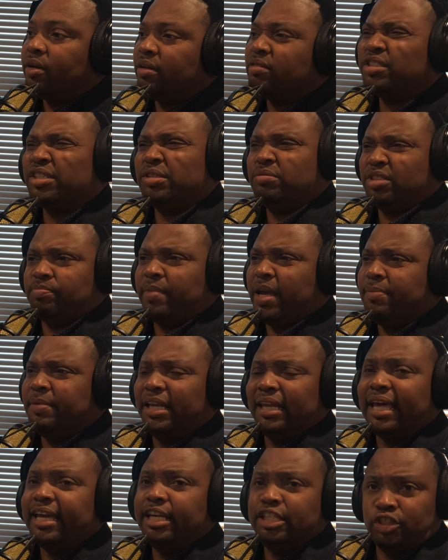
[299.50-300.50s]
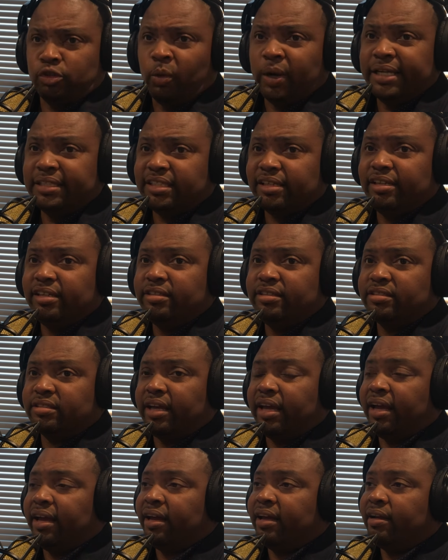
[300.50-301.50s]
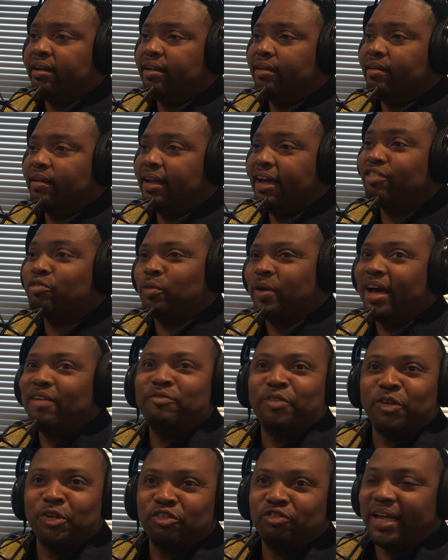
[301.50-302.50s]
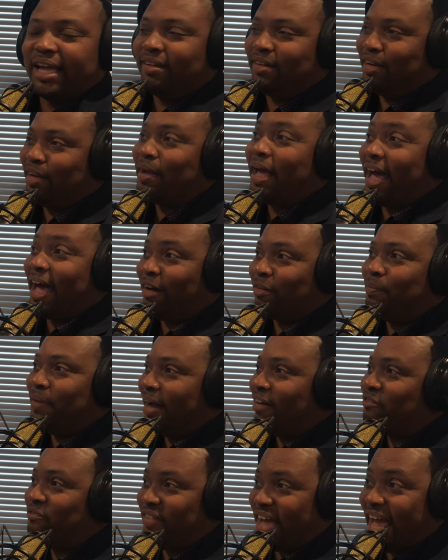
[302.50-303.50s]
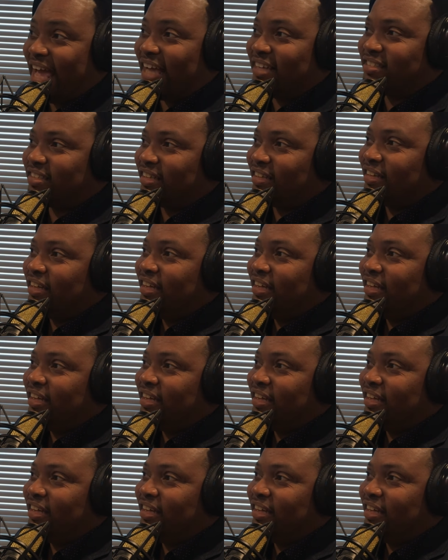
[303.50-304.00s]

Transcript: she was maybe late 20s, and that's when I first found out about fasting